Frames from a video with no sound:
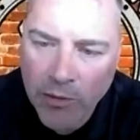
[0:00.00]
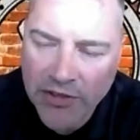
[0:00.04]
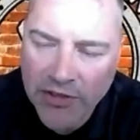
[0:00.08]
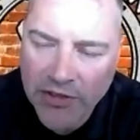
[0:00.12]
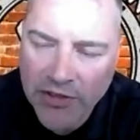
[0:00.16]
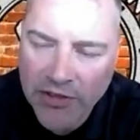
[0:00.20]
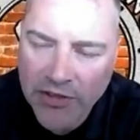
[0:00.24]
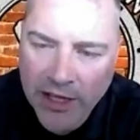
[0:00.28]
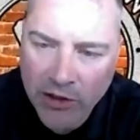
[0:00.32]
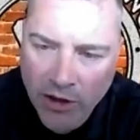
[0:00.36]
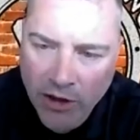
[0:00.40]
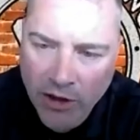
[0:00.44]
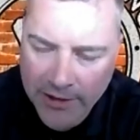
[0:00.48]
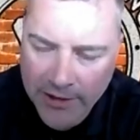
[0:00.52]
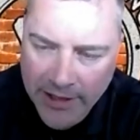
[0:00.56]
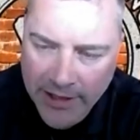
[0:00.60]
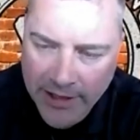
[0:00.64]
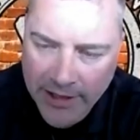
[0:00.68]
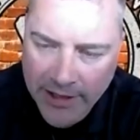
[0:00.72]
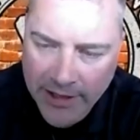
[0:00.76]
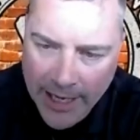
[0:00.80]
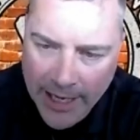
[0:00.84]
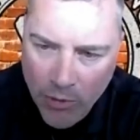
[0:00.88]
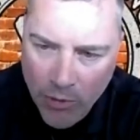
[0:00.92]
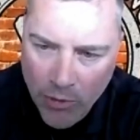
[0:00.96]
really what they
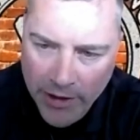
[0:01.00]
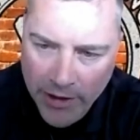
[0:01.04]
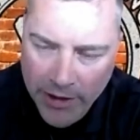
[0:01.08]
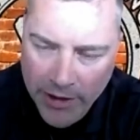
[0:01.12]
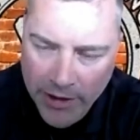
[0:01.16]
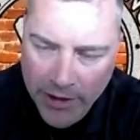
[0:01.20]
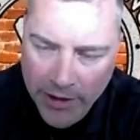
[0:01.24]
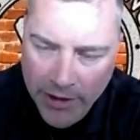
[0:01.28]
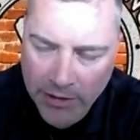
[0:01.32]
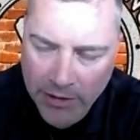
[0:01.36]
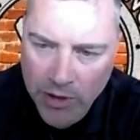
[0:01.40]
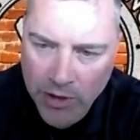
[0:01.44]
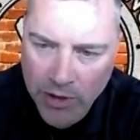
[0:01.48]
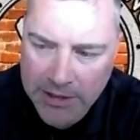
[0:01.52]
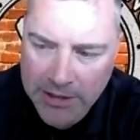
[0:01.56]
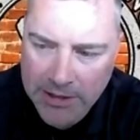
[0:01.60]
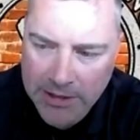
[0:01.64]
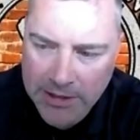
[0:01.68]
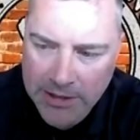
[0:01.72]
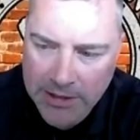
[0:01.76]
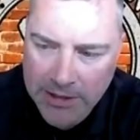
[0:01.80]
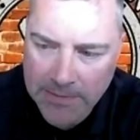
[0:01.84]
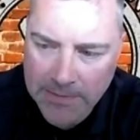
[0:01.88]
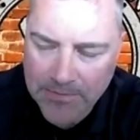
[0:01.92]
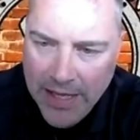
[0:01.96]
thought at that point
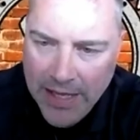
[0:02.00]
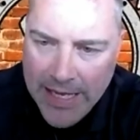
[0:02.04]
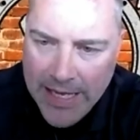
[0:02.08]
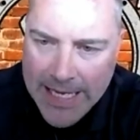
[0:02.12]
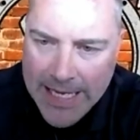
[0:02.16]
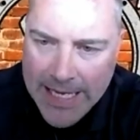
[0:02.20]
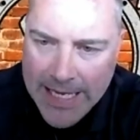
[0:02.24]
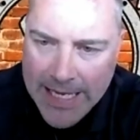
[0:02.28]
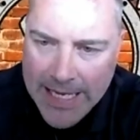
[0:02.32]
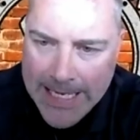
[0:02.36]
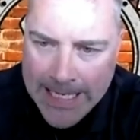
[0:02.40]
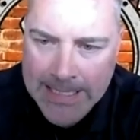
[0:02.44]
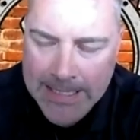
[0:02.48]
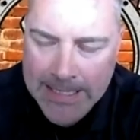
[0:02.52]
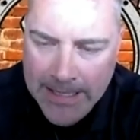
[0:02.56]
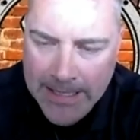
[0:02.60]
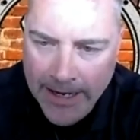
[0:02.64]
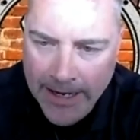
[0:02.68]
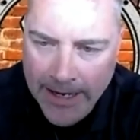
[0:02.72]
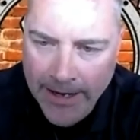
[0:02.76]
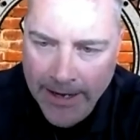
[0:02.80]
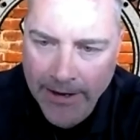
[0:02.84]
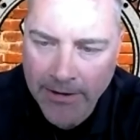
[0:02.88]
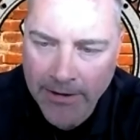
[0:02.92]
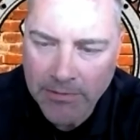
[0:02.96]
was
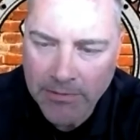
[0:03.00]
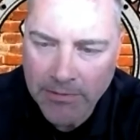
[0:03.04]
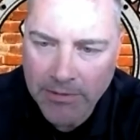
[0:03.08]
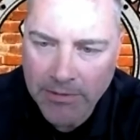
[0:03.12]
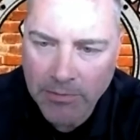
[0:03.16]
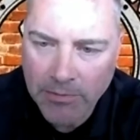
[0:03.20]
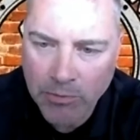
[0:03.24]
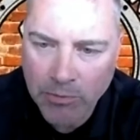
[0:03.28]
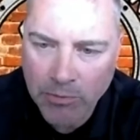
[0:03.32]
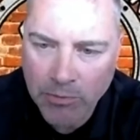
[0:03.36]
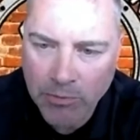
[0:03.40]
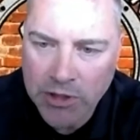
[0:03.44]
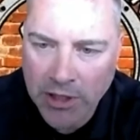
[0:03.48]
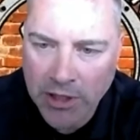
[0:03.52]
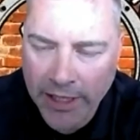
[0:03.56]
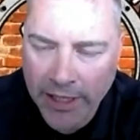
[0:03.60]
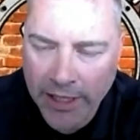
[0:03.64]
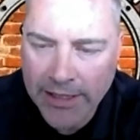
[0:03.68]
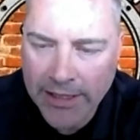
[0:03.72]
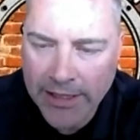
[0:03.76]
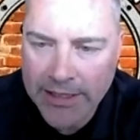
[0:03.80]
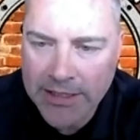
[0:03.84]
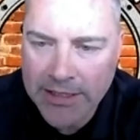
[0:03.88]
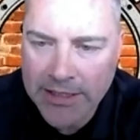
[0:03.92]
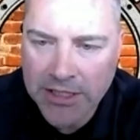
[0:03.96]
it's there,
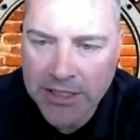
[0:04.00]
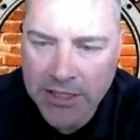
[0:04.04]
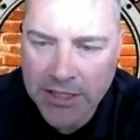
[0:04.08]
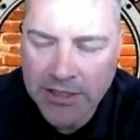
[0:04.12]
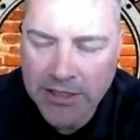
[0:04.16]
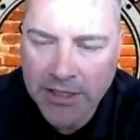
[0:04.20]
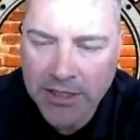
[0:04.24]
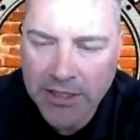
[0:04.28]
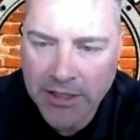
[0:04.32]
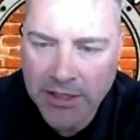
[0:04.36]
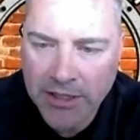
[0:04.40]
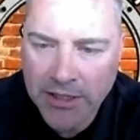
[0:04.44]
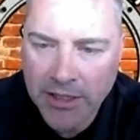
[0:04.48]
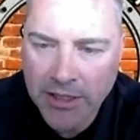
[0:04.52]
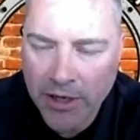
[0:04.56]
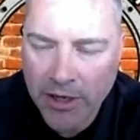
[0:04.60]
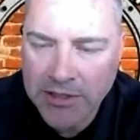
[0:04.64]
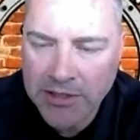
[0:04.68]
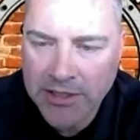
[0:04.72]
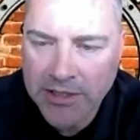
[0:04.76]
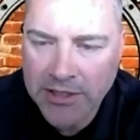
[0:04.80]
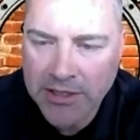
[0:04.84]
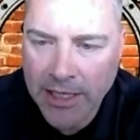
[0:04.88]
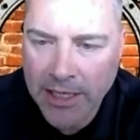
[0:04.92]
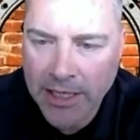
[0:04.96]
most likely just
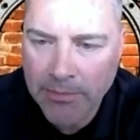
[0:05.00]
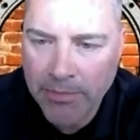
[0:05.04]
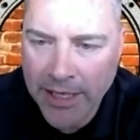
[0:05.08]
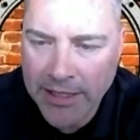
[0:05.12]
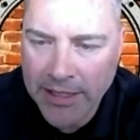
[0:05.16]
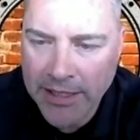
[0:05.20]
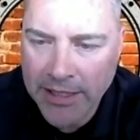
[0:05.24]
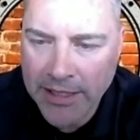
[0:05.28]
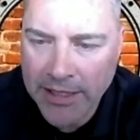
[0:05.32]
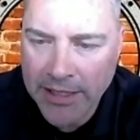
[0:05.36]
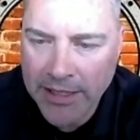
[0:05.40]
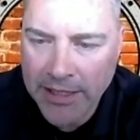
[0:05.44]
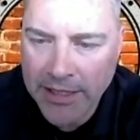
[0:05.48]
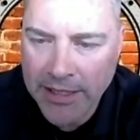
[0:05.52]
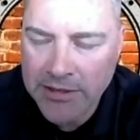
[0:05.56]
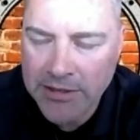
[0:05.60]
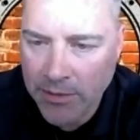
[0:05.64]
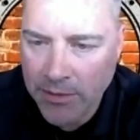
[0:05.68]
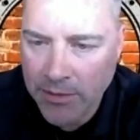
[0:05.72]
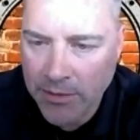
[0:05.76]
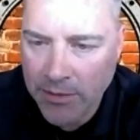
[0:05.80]
in the prostate bed